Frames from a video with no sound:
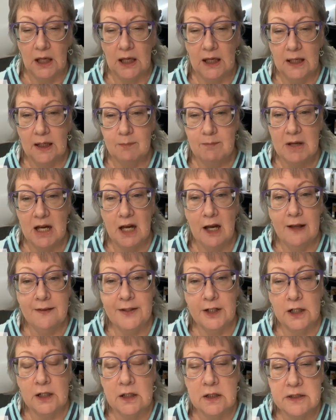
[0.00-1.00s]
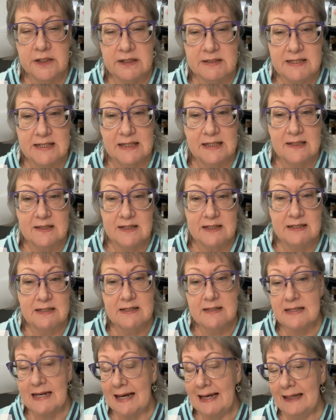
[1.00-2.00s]
Other
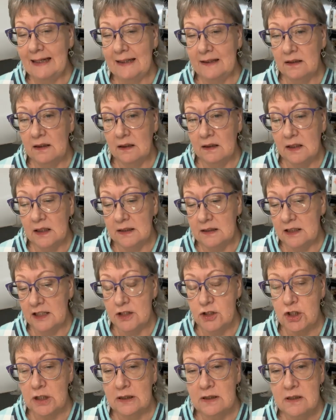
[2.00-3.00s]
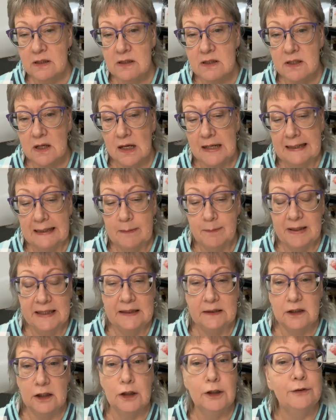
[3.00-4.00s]
diseases and conditions
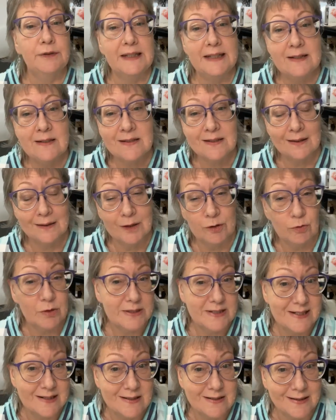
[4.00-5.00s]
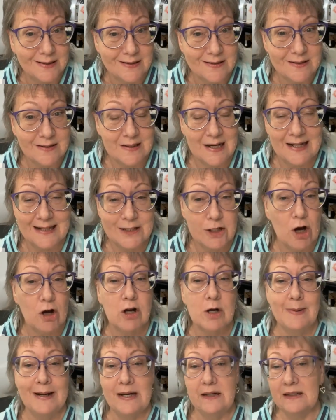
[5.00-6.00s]
include insulin resistance. I
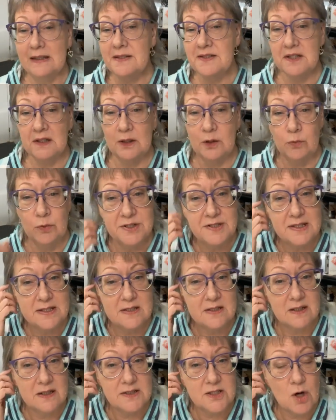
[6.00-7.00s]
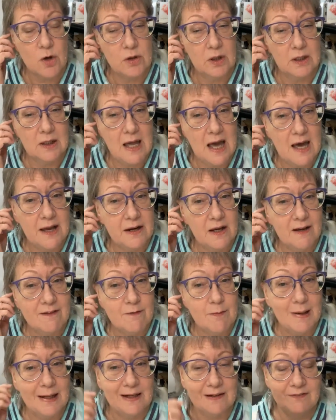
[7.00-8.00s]
talk about insulin resistance on a lot
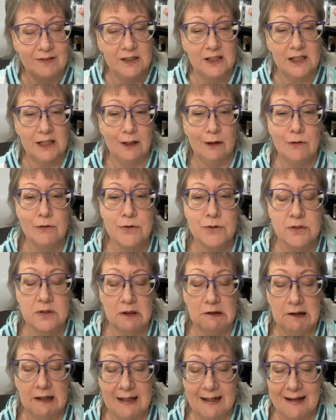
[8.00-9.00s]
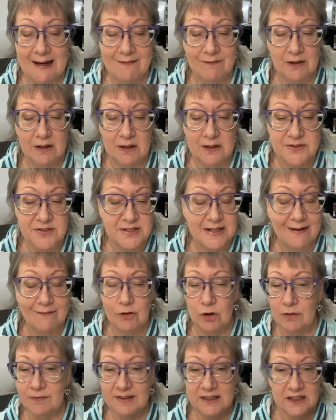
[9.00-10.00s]
of my videos. I have
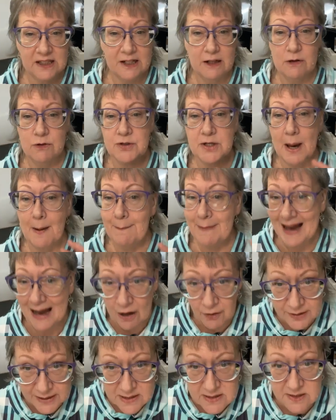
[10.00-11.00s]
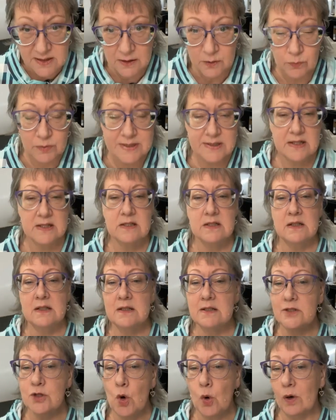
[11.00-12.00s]
several videos about insulin
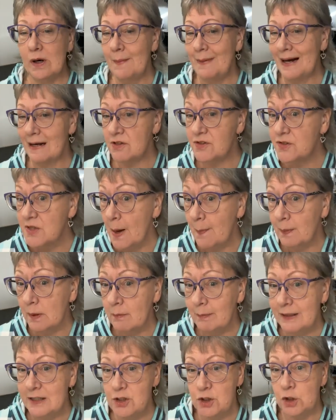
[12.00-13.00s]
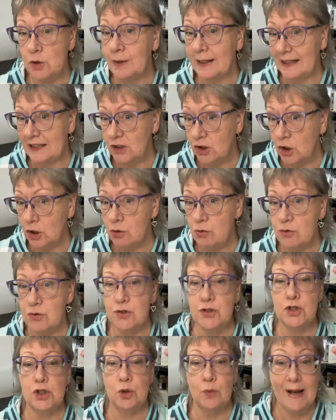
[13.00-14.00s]
resistance or about supplements you can
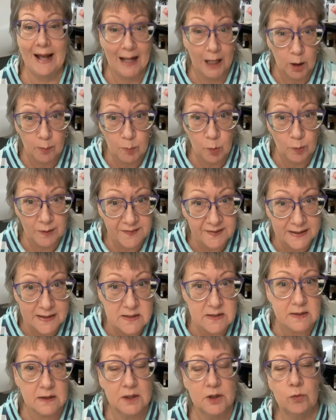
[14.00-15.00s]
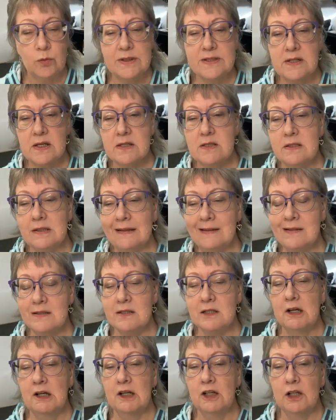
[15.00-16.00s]
use to help with insulin
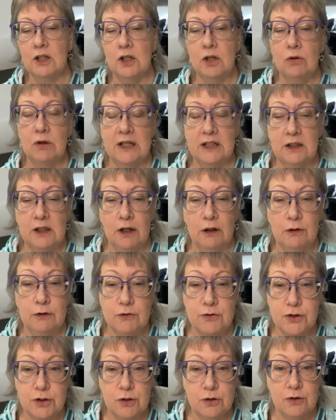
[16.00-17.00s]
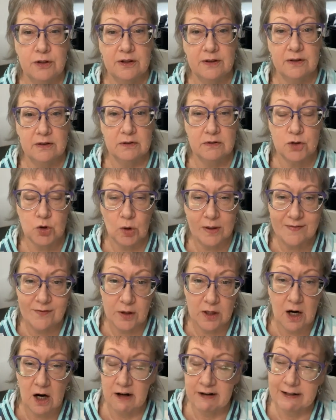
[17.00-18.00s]
resistance. You can go to the
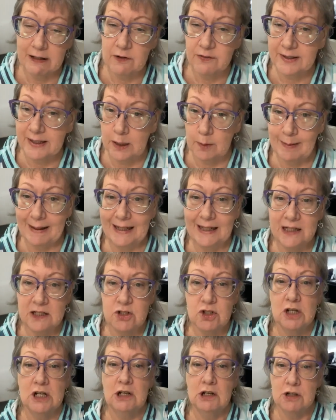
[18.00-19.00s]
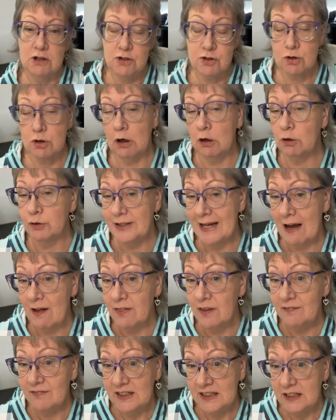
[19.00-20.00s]
Joyful Heart Healthcare page, scroll
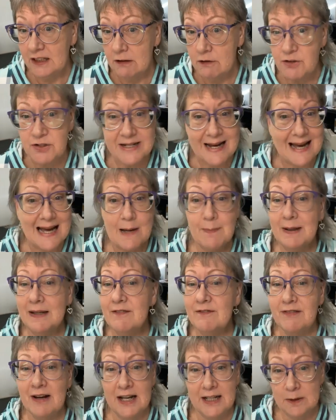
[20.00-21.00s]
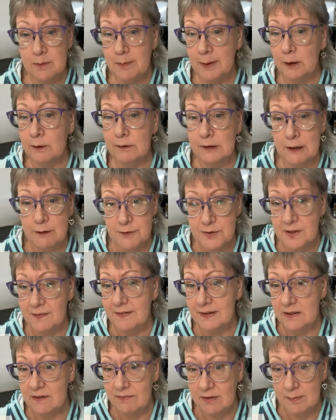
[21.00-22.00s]
down the videos tab, and find boatloads
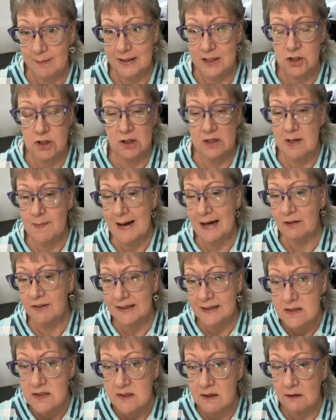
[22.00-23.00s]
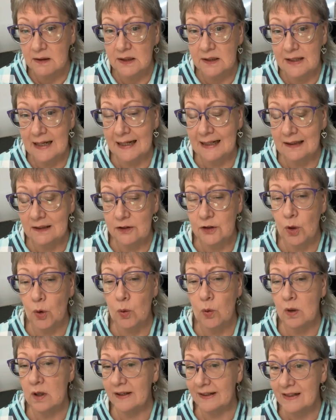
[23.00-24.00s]
of information about insulin and
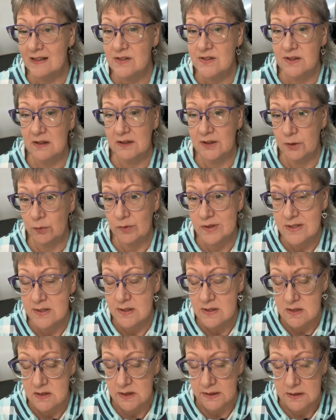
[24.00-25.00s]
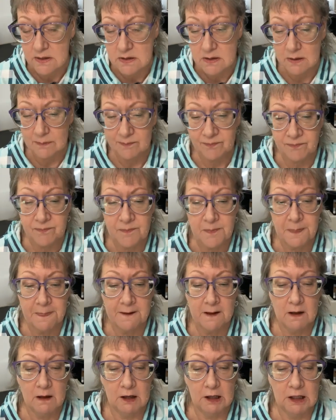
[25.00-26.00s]
or insulin resistance.
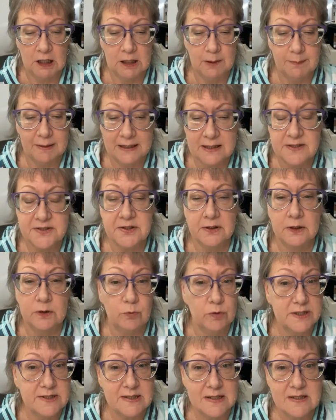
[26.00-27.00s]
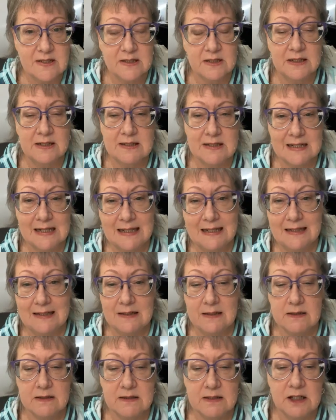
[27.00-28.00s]
Insulin resistance
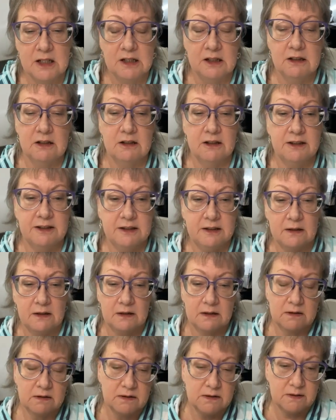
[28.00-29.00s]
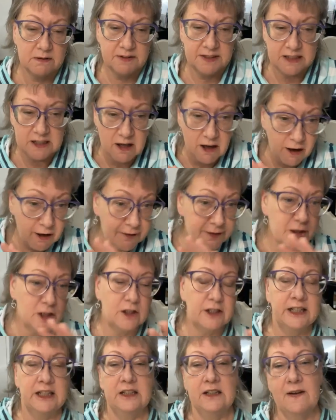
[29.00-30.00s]
is the
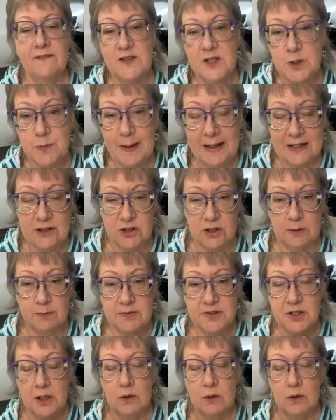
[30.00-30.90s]
other end of the spectrum.